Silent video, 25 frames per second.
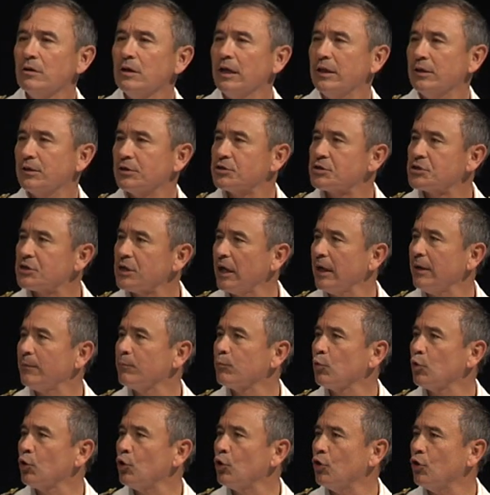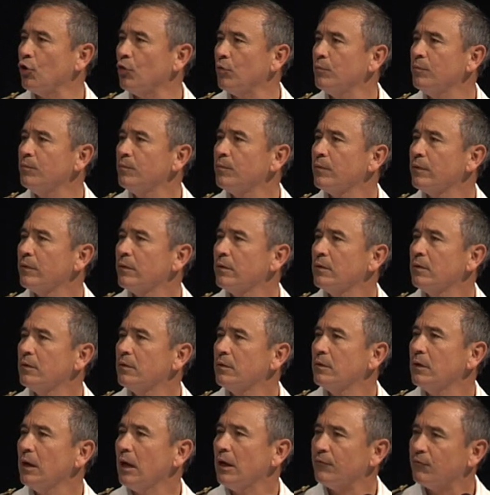in the same room
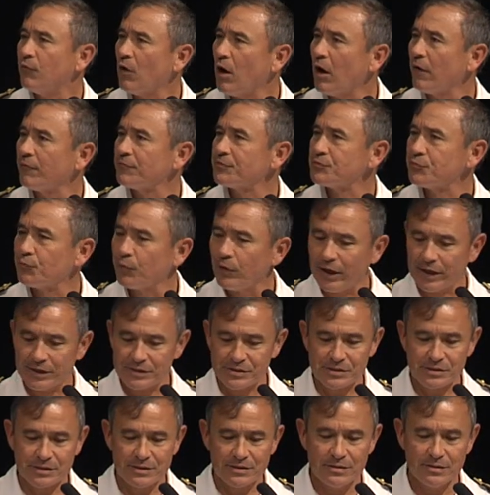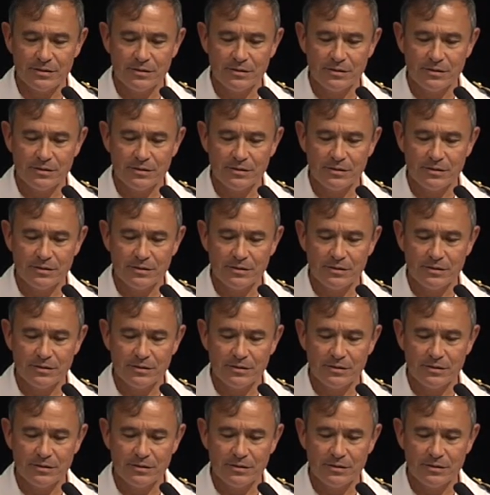involves risk.